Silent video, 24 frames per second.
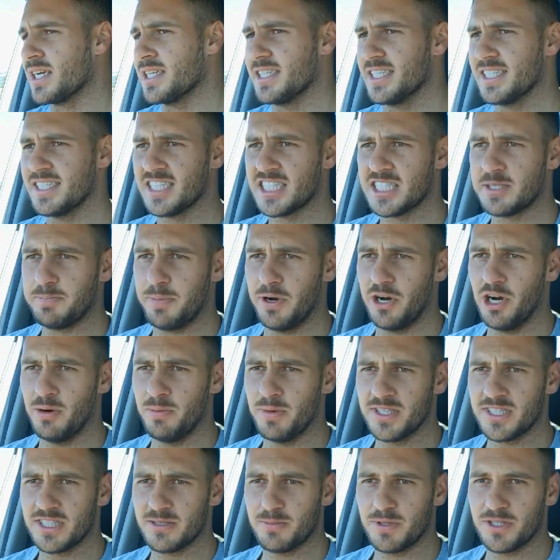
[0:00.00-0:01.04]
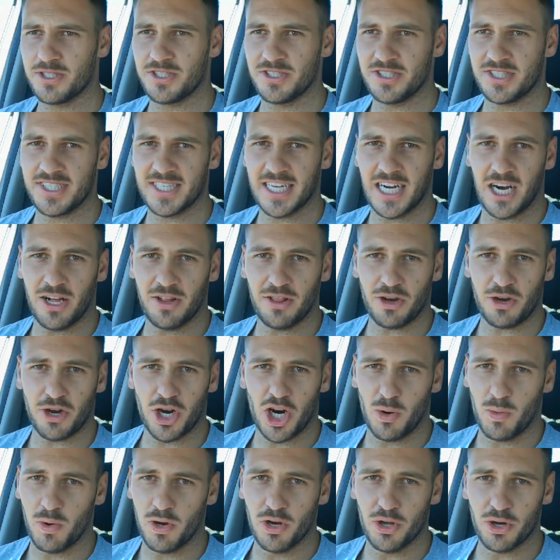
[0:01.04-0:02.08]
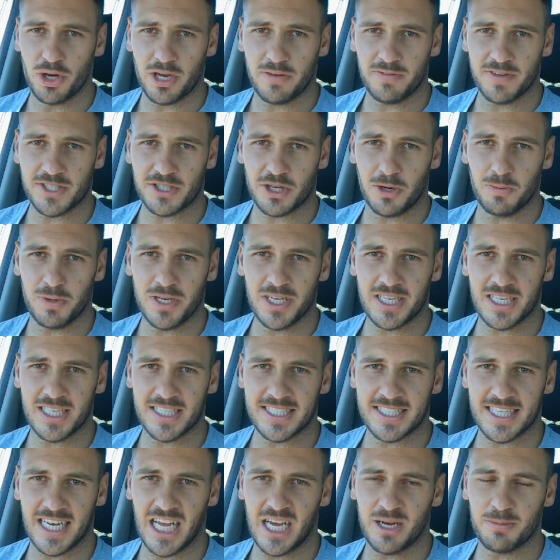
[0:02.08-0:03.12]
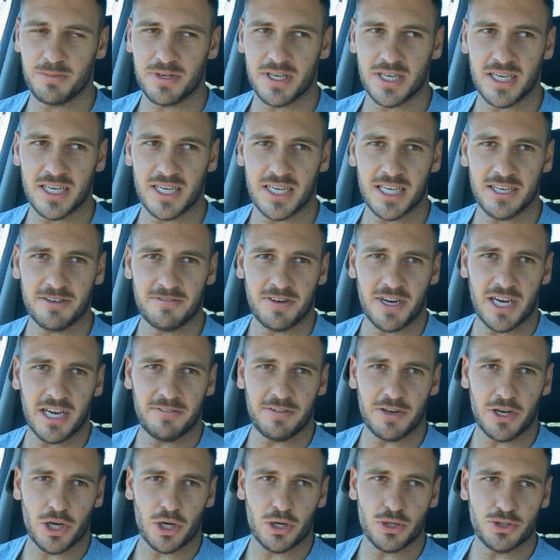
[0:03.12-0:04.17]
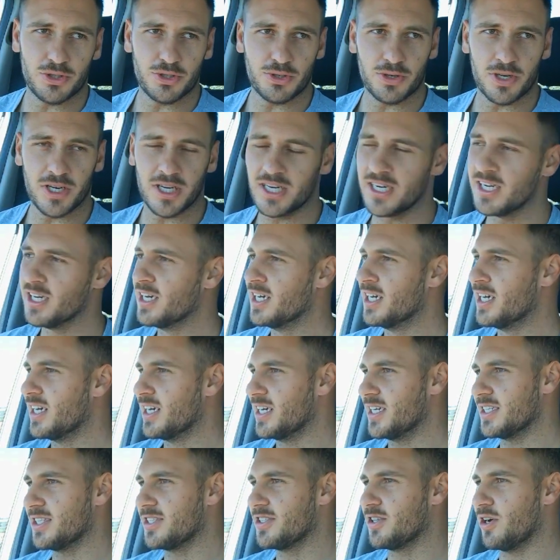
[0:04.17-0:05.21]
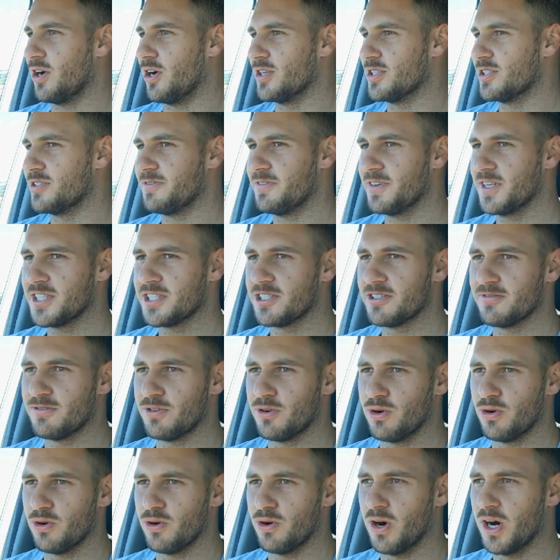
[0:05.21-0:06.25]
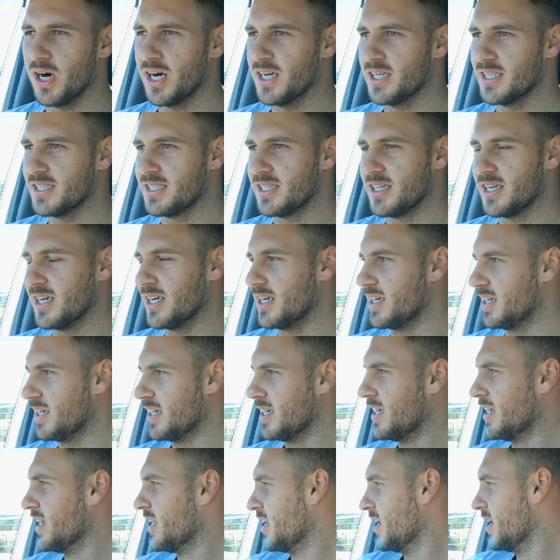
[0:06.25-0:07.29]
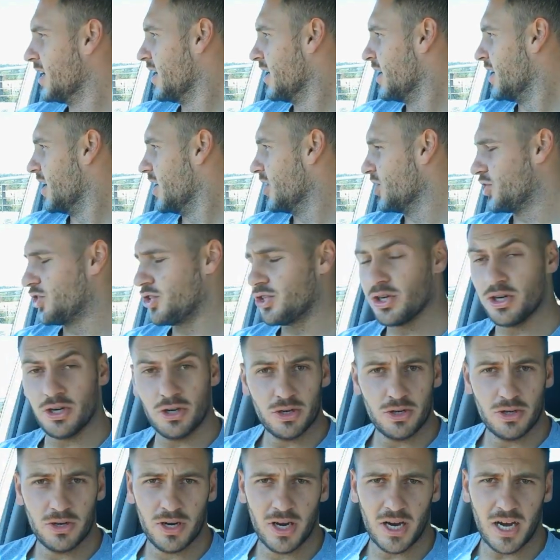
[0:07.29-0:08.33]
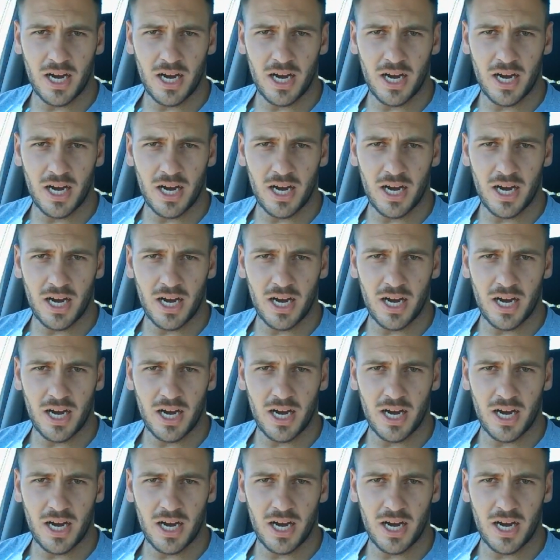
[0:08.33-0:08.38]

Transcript: just experiment a bit to see how the car will look if it's completely slammed. If I ever go to a stance festival or a show,